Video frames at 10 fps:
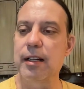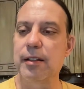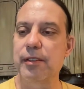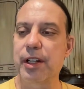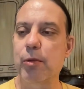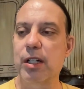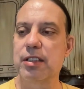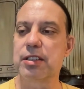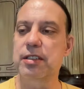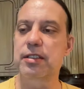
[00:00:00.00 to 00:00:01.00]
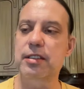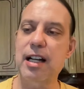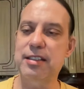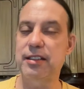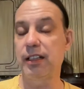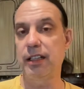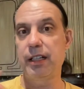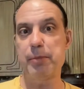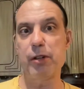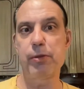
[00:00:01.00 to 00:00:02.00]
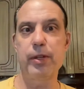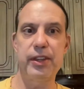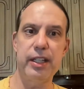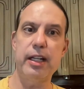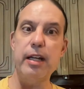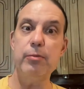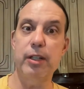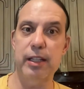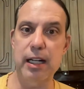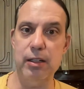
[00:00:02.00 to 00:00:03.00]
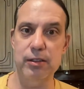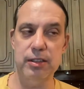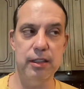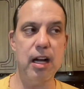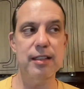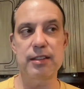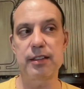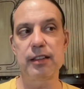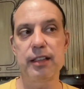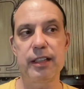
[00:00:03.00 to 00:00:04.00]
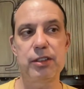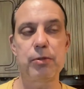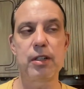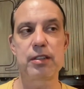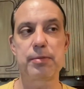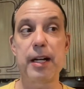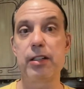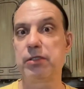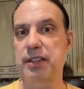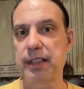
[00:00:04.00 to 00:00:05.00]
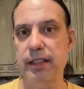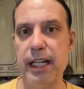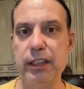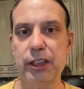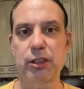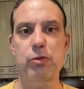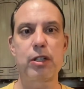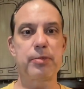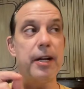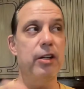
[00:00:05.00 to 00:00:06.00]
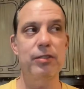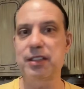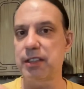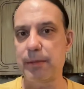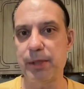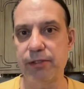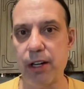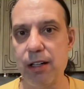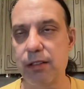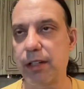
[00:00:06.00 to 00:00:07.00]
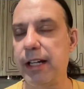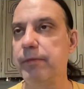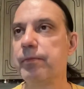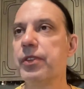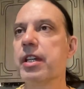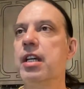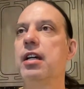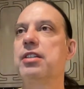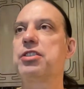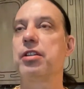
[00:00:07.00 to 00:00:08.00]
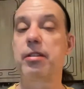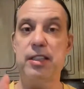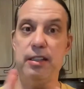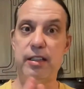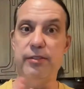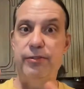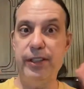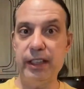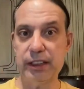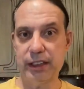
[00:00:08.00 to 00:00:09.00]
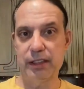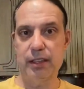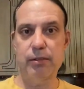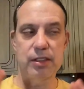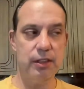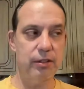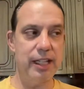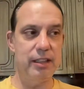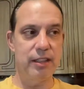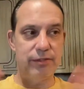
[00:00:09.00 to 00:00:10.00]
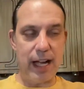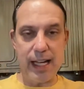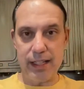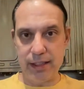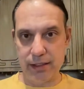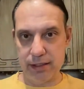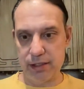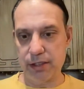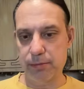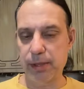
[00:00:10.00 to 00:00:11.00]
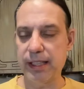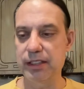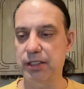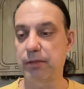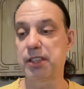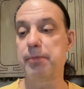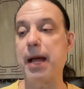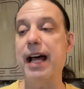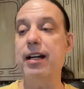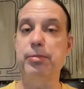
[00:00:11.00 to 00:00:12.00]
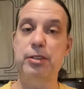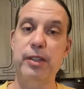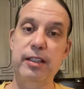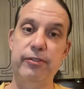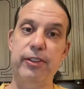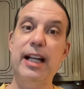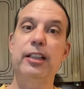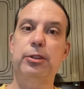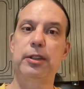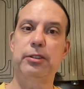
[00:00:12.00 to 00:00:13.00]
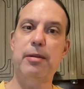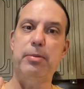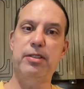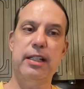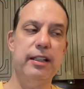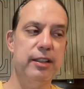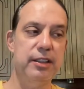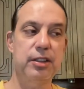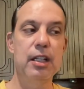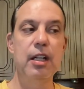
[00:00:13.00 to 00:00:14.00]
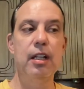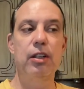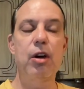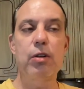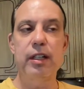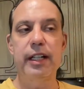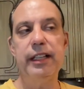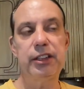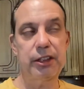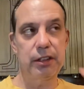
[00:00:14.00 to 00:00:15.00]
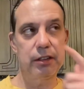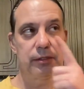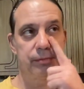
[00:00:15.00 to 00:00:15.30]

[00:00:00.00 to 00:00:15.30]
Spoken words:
there was hostility both within and without, the hostility towards my own sin nature, towards my own deceptive heart, right? So there was a division, there was a great dividing that took place. There was a battle between the flesh, which represented these lower nature